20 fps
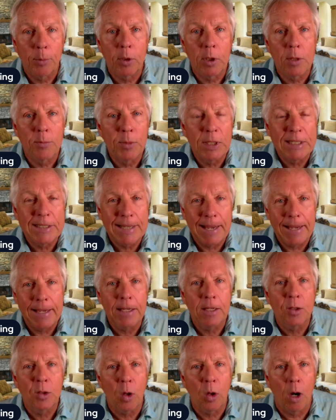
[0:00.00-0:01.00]
can be
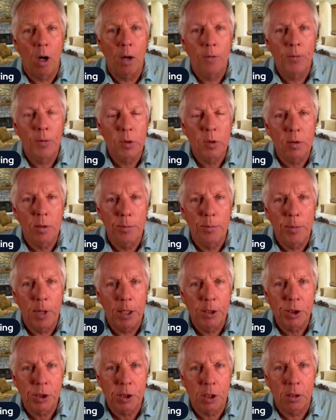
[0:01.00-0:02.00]
taken off of the
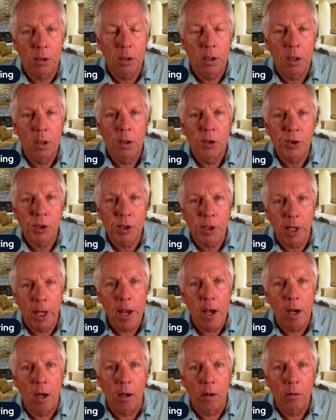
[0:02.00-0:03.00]
dementia
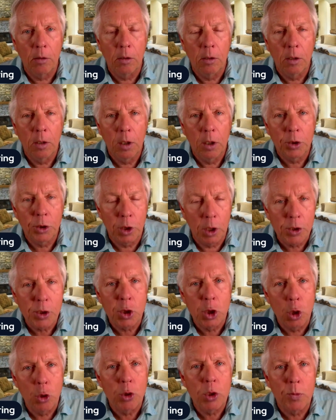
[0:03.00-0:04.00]
scale just
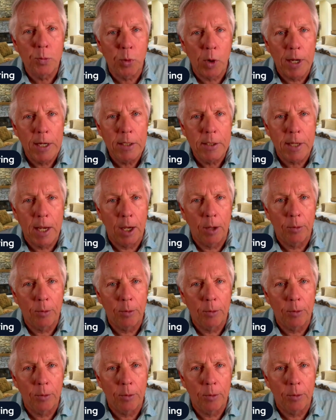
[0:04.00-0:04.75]
using BrainTap.